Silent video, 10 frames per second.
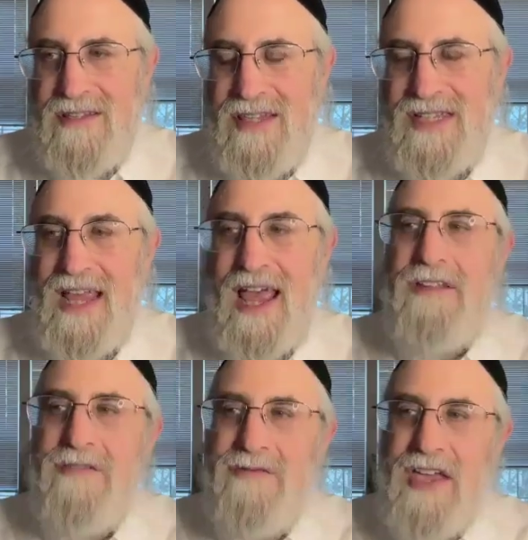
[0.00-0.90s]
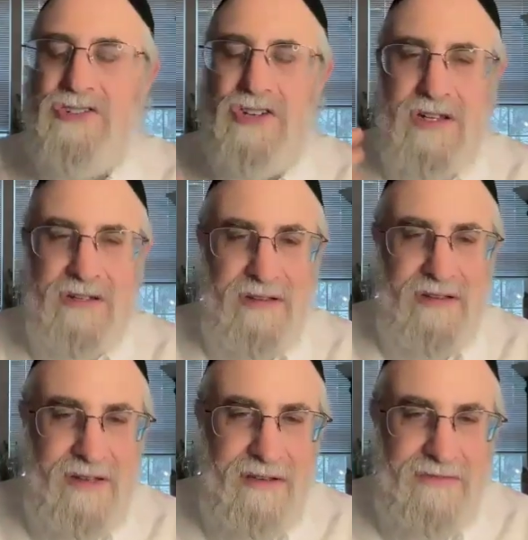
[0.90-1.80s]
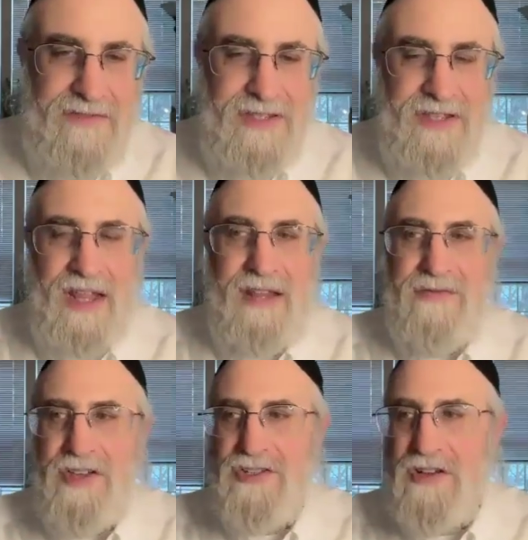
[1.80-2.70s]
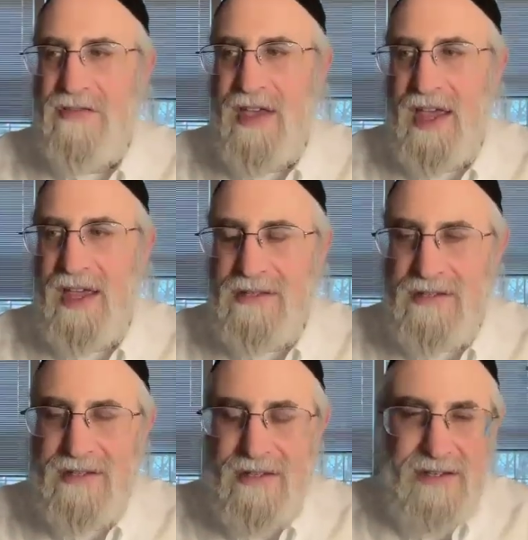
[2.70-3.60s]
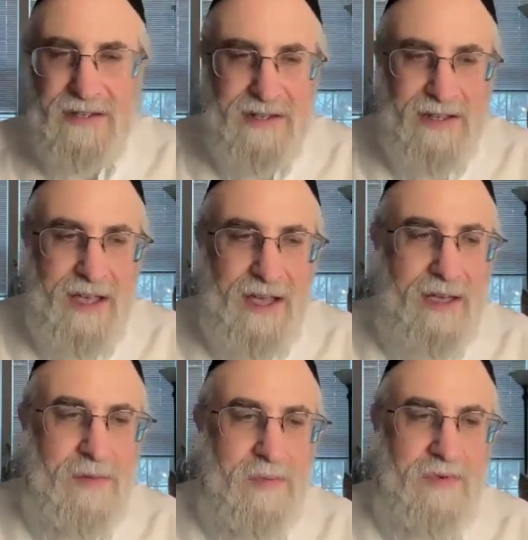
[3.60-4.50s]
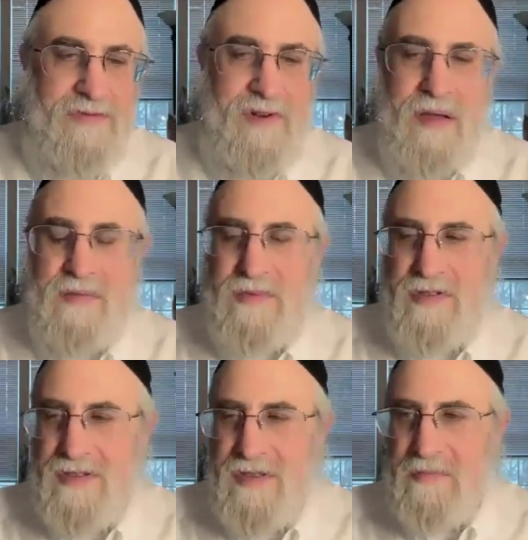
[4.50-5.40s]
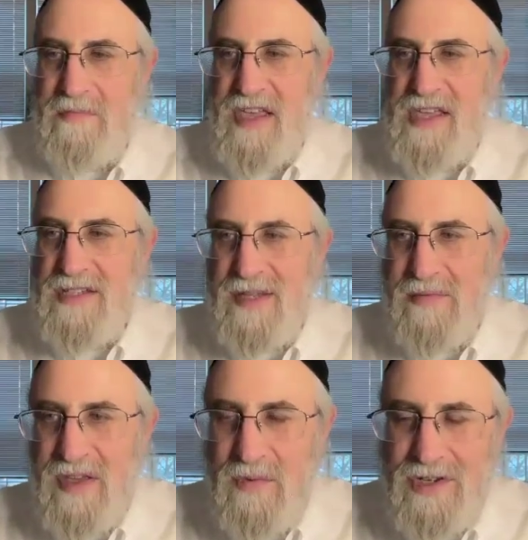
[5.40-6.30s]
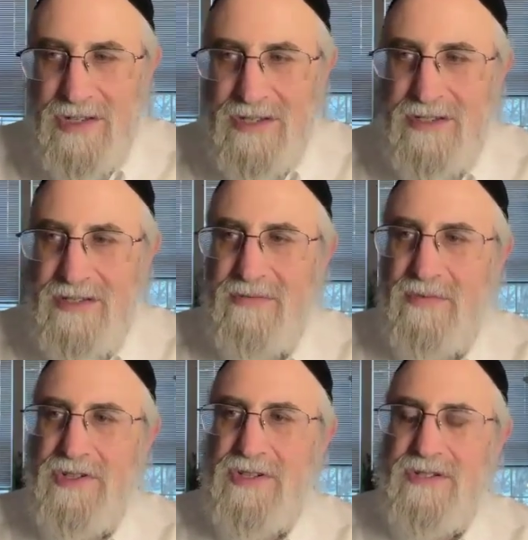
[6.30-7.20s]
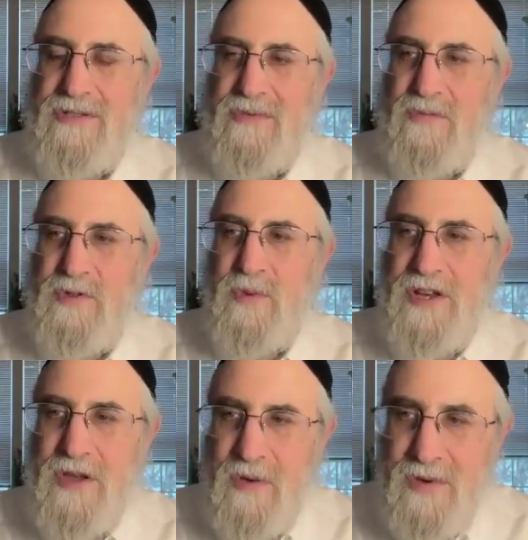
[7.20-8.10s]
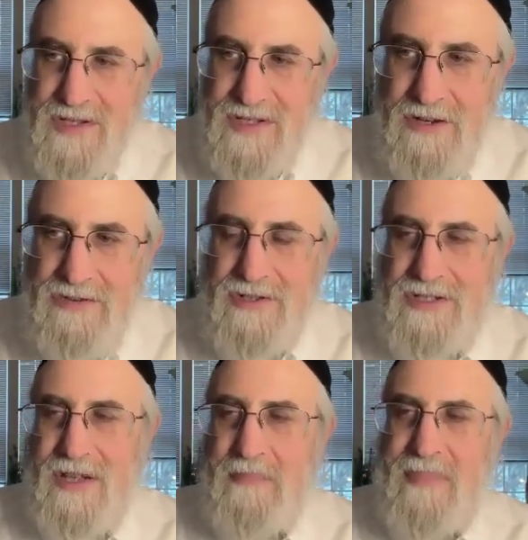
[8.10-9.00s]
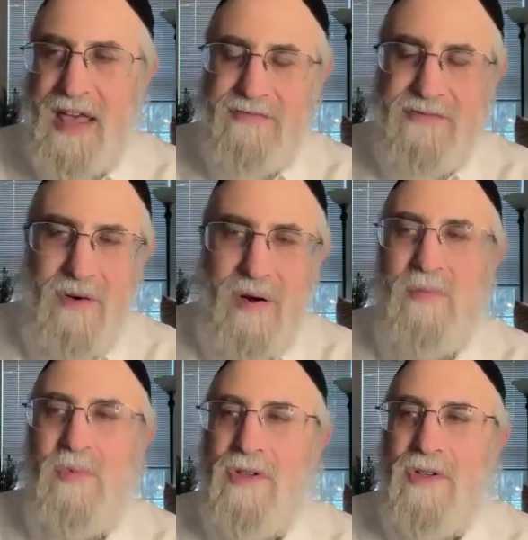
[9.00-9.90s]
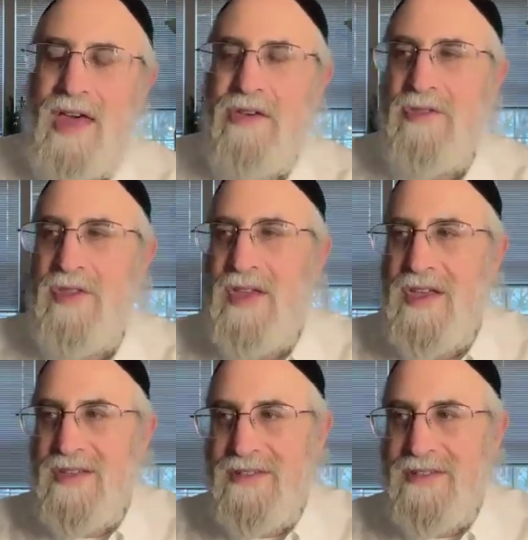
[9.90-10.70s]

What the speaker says: this elevation of hate, from being something which we know is dangerous and bad for our moral health,